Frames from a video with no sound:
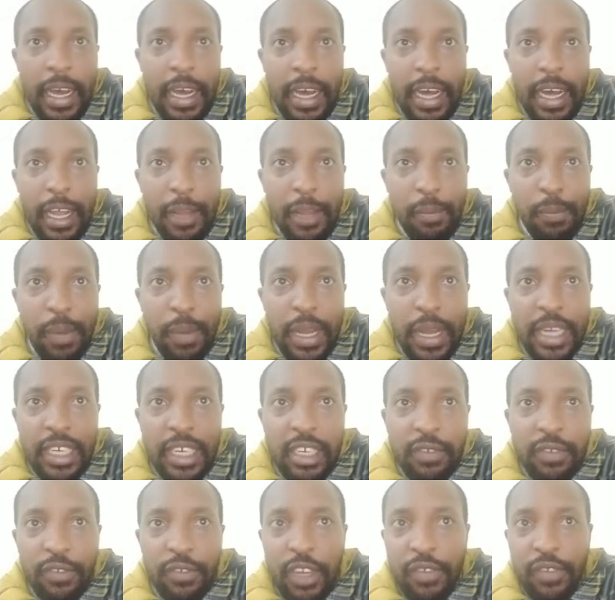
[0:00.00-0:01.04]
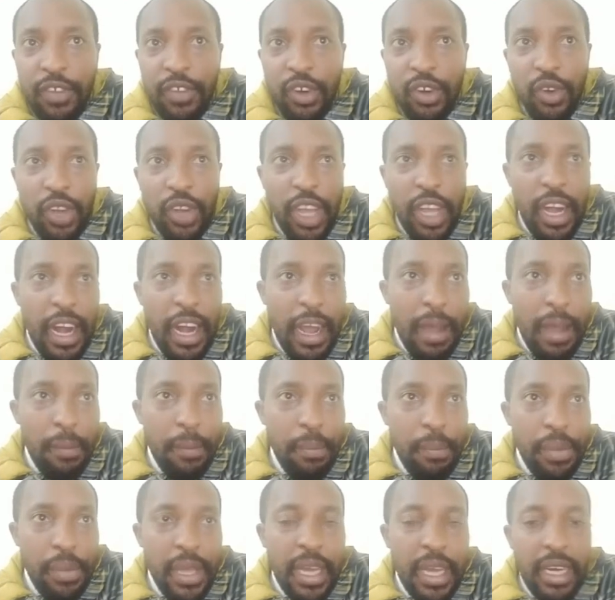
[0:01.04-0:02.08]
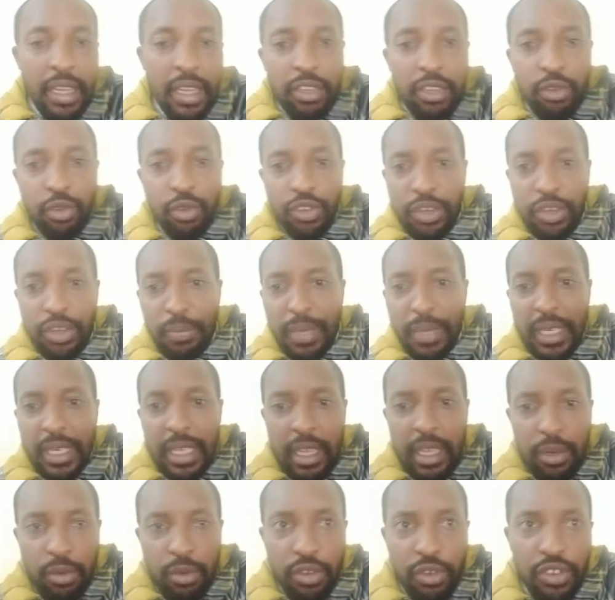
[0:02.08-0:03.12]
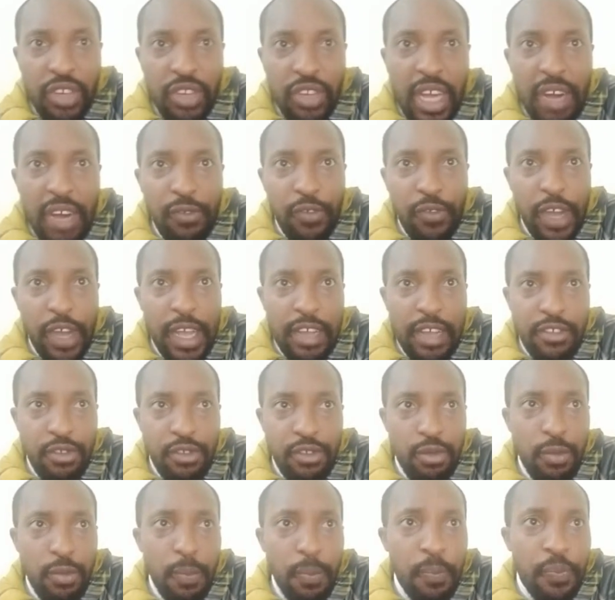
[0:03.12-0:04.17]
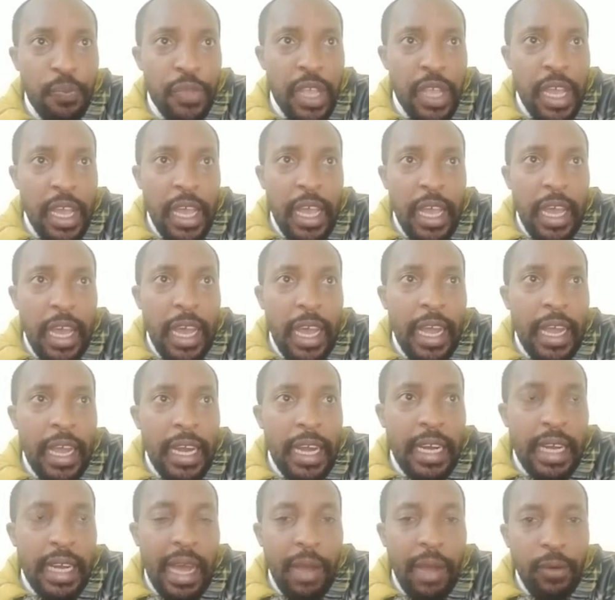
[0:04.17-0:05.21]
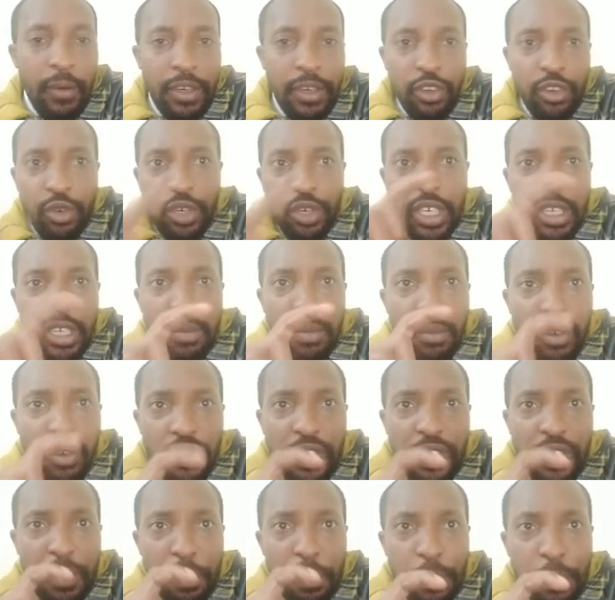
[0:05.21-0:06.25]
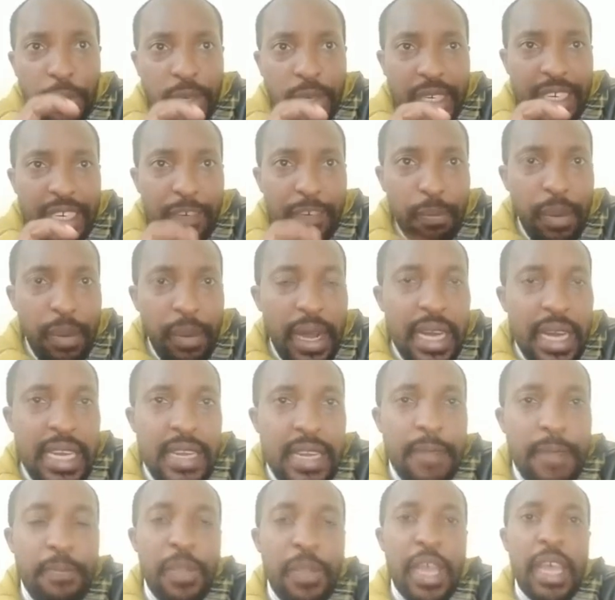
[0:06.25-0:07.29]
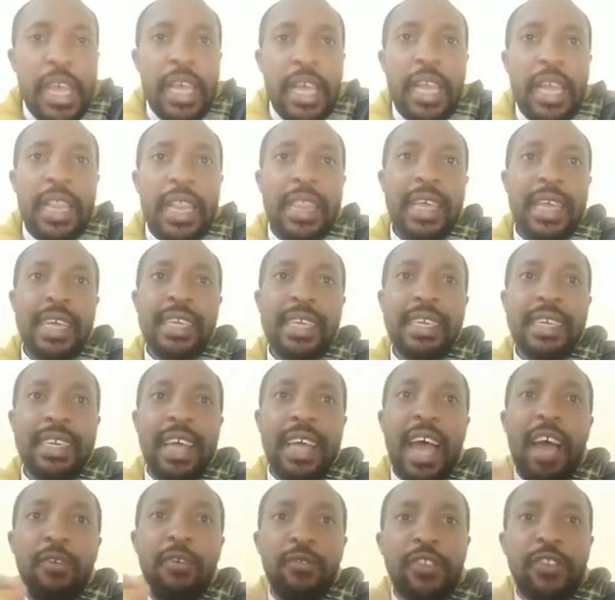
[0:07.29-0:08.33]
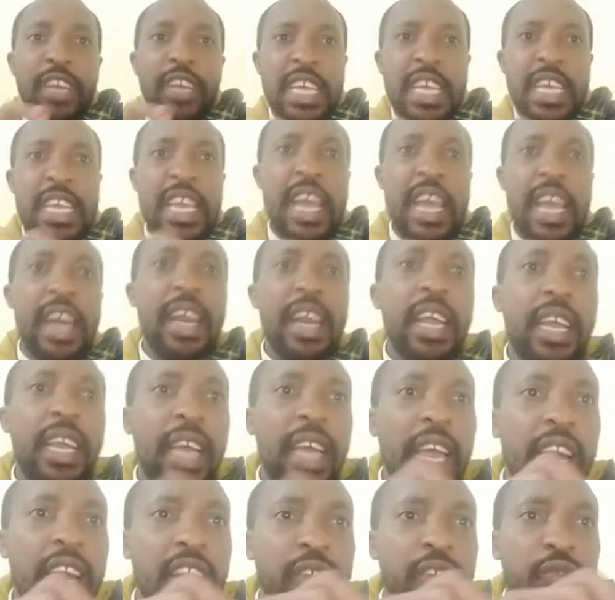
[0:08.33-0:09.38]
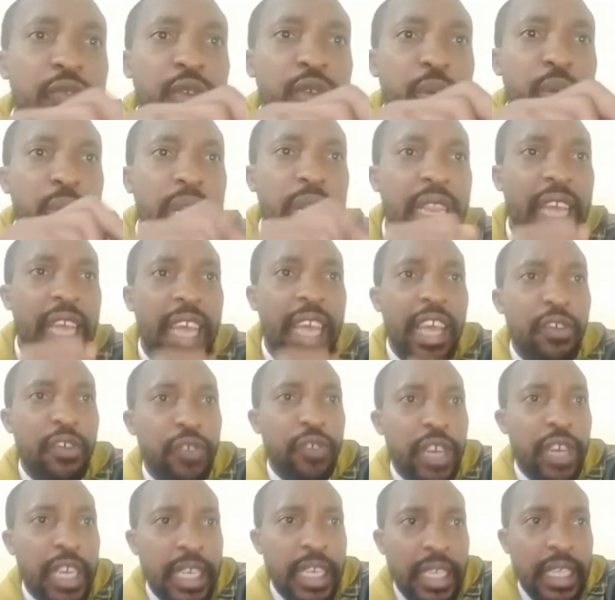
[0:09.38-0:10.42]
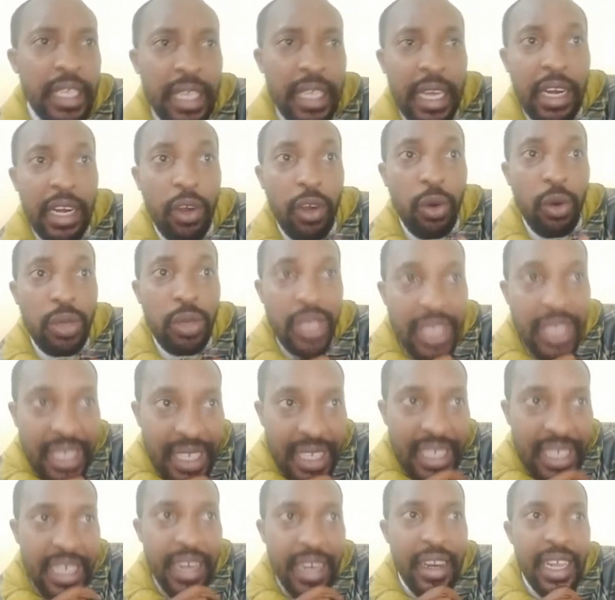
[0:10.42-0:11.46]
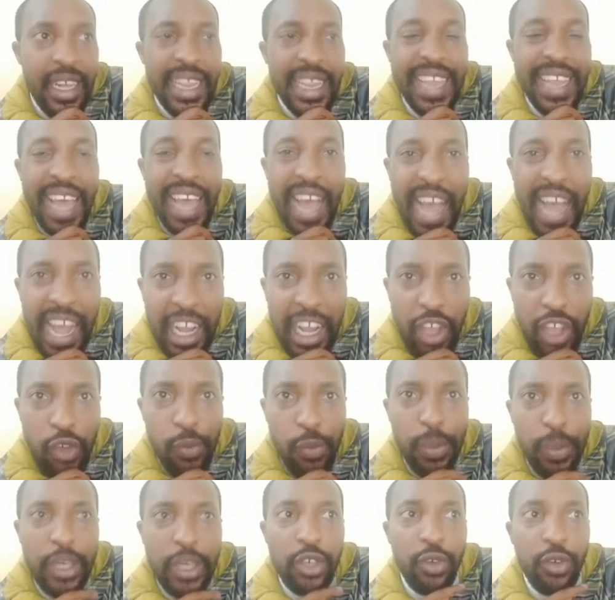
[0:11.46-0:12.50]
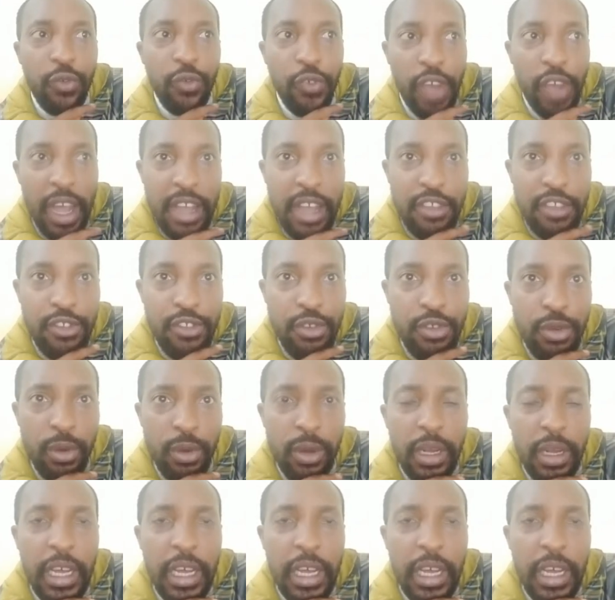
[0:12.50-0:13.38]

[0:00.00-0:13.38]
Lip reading: The plaintiff, David Ongera, appeared. This was a matter that was done via Zoom. And I want to read the most important part, that after hearing and reviewing the evidence and considering the argument of counsel,